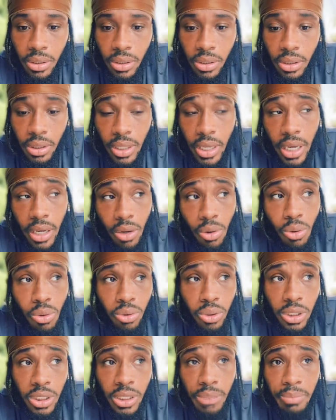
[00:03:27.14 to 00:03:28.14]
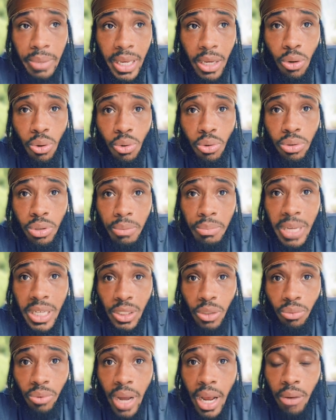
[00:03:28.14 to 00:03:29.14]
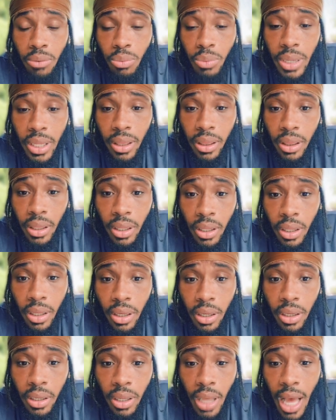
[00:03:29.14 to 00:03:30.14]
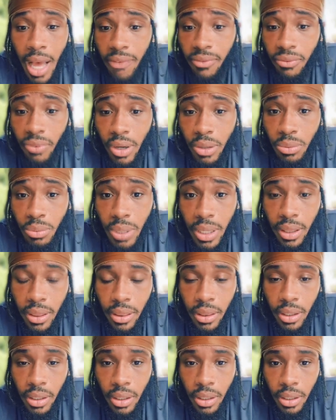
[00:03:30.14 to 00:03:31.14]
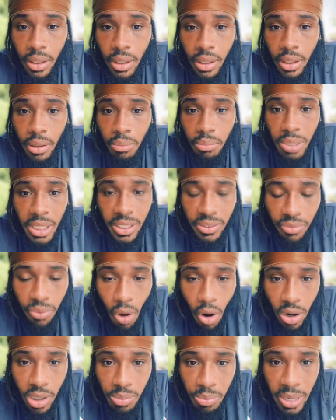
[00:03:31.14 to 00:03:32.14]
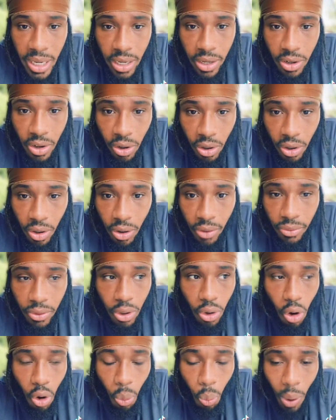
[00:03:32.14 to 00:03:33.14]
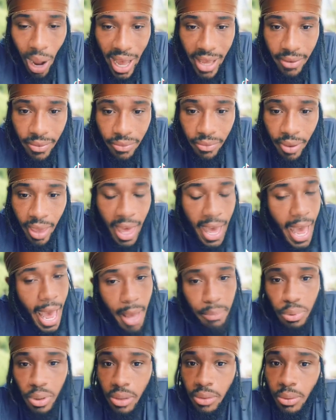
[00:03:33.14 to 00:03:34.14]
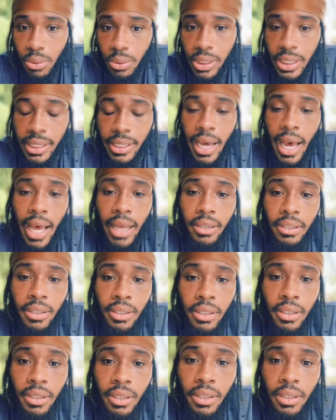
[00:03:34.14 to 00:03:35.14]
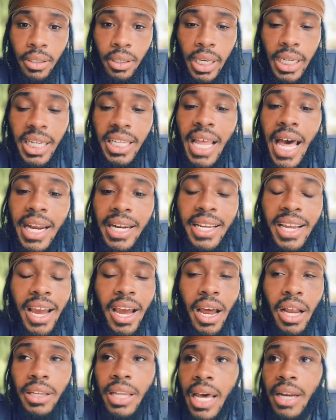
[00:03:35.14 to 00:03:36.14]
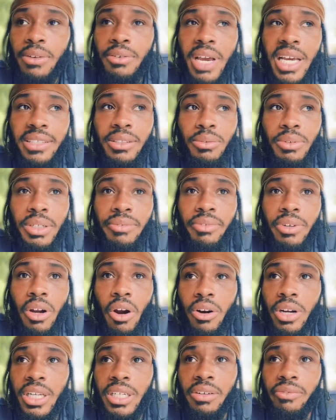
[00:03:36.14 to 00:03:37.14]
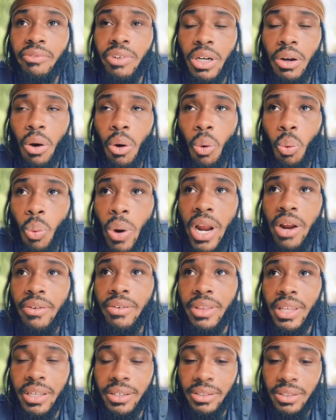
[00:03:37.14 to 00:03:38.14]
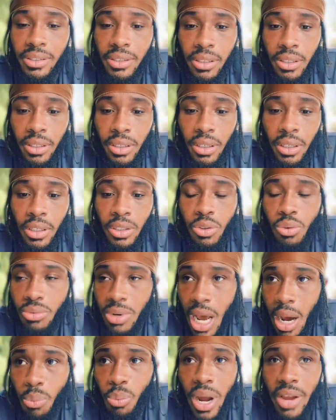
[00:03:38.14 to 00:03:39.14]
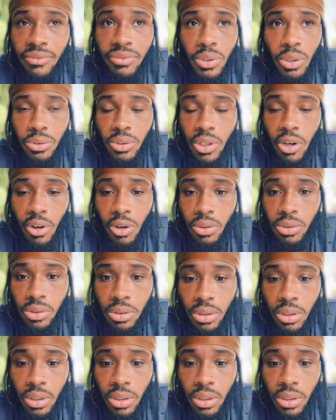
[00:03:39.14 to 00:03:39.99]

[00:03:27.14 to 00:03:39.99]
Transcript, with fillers: Yeah, cool, she's made cool to mess around with, have fun with, but as far as making your girlfriend or wife, absolutely not. And a lot of a lot of you guys don't even aren't even aware of this. Do not wife those girls.